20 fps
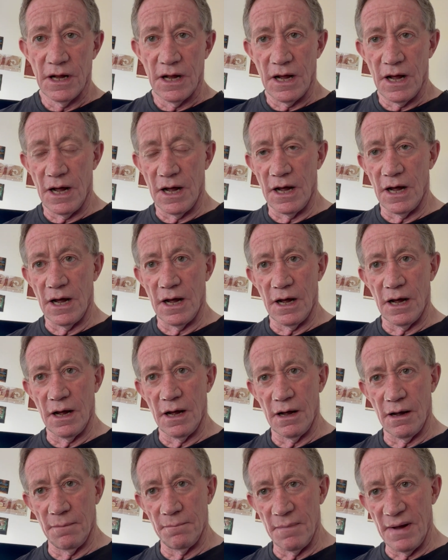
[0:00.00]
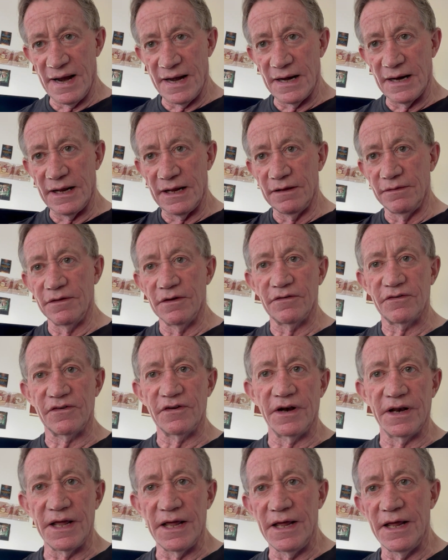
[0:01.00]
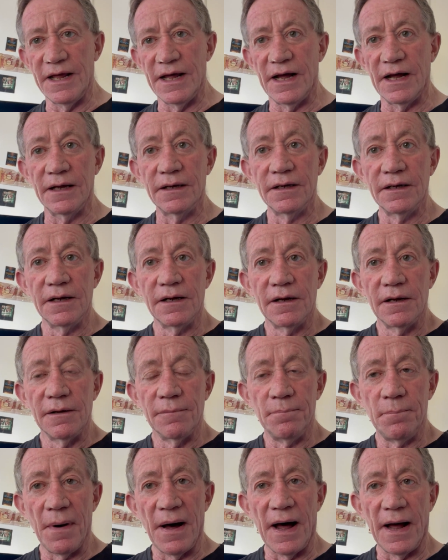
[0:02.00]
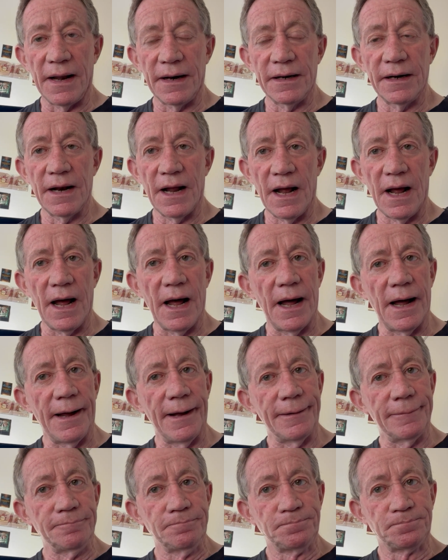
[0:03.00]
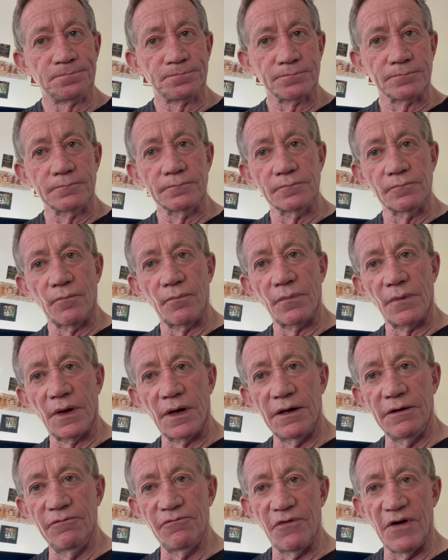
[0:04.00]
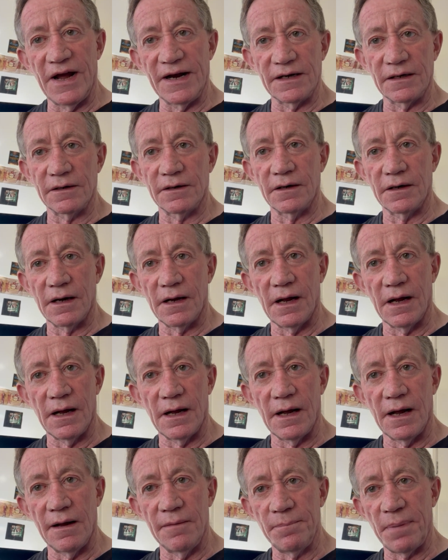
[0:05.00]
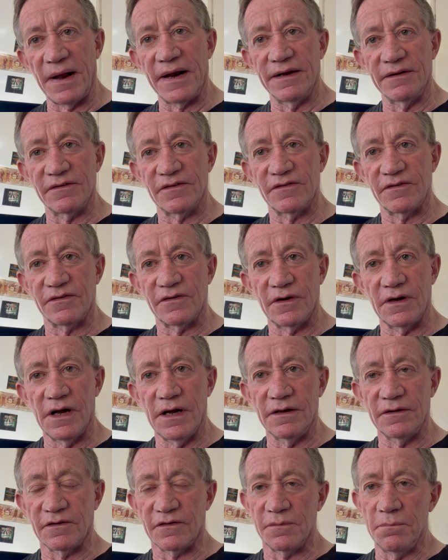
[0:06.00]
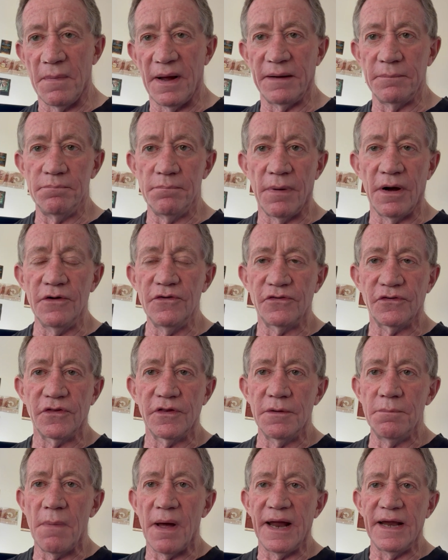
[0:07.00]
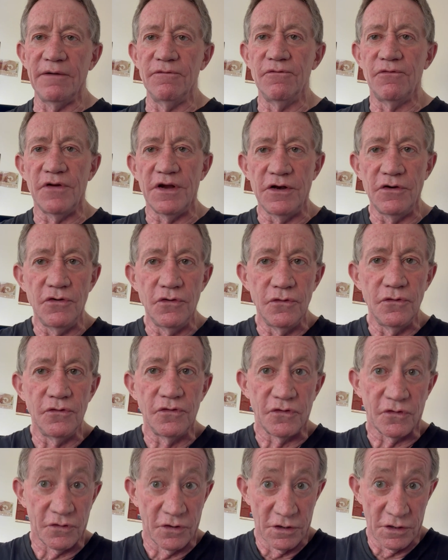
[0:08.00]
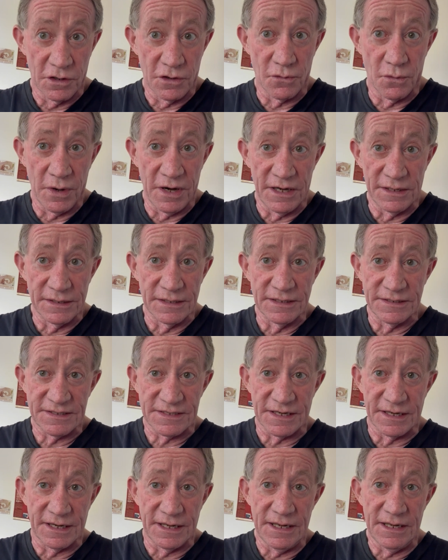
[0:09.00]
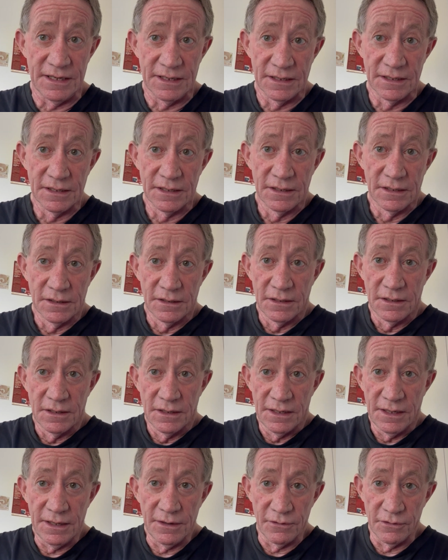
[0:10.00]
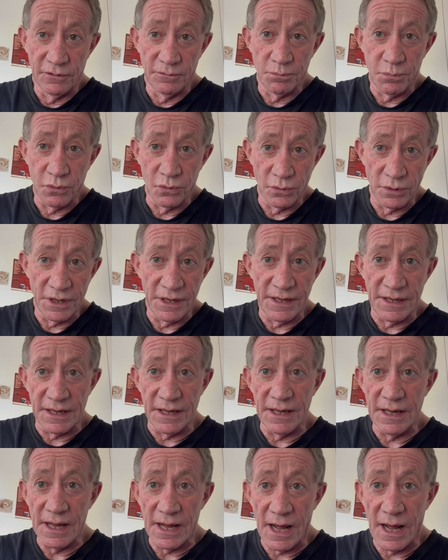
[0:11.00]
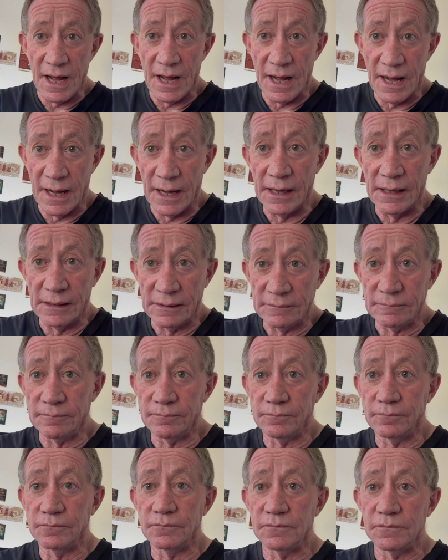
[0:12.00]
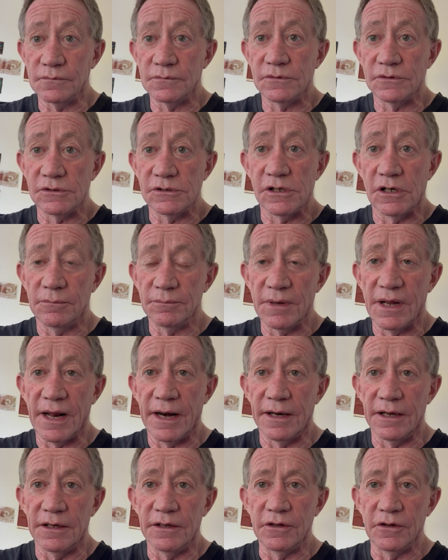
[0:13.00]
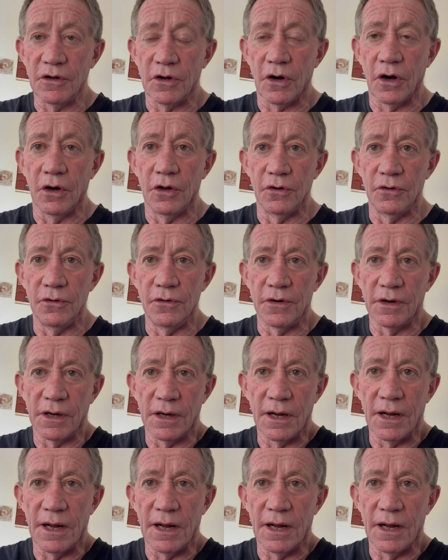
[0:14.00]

mainly in the city here, but in fact, but it's most of the main venues around the city here in PŌNEKE. I'm going to include,